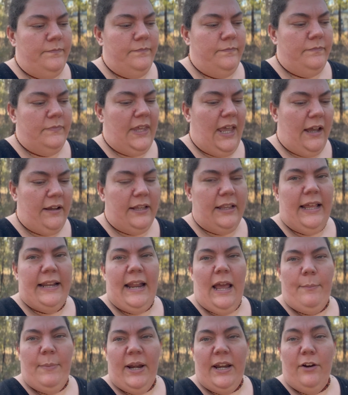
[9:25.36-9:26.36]
calculate
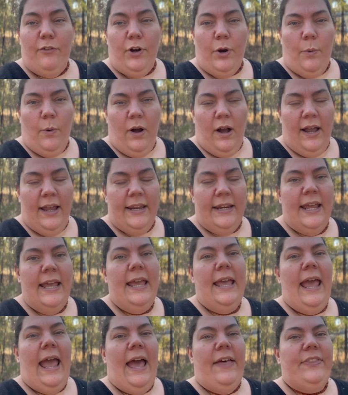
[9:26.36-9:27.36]
how many are required,
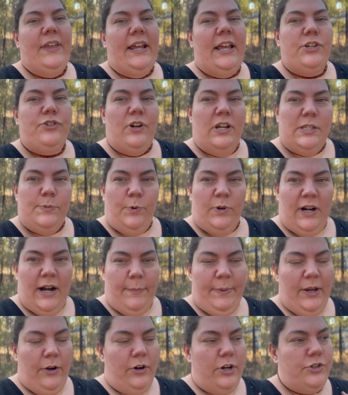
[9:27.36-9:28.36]
and they get transported
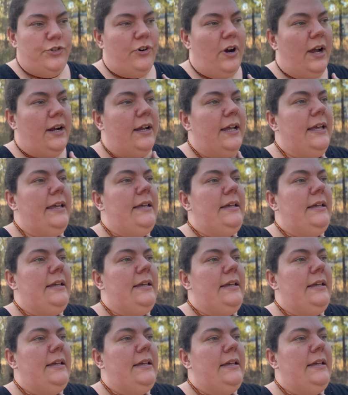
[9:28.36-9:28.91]
up here in a truck.